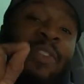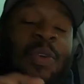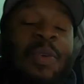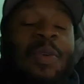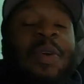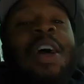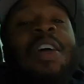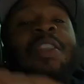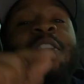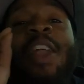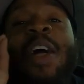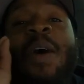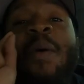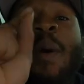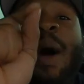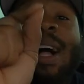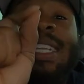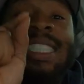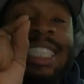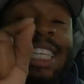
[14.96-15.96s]
of you that
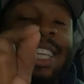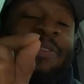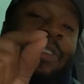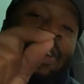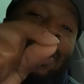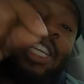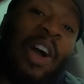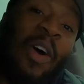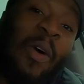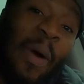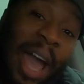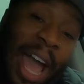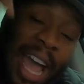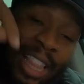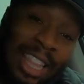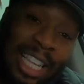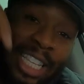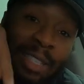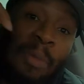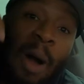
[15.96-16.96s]
are watching this video
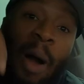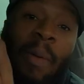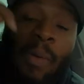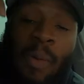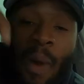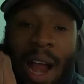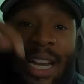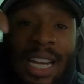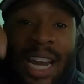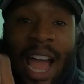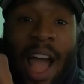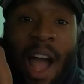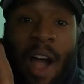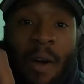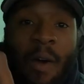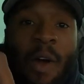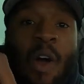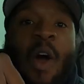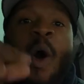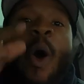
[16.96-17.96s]
at this moment right
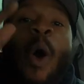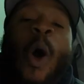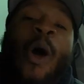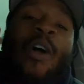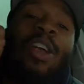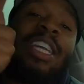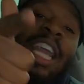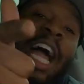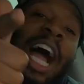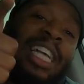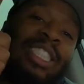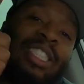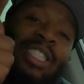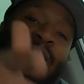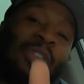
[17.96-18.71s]
now are not